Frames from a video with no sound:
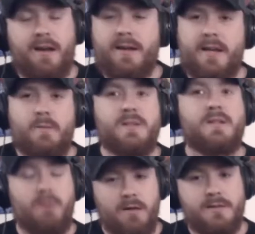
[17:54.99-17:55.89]
He was
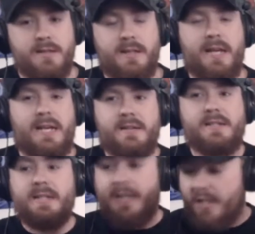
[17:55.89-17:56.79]
gross. Like, he
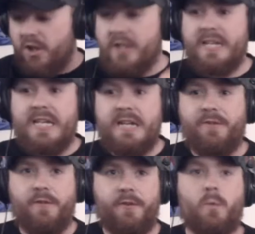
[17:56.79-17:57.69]
looked
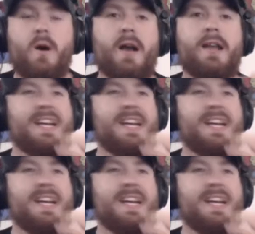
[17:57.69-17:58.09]
evil for one.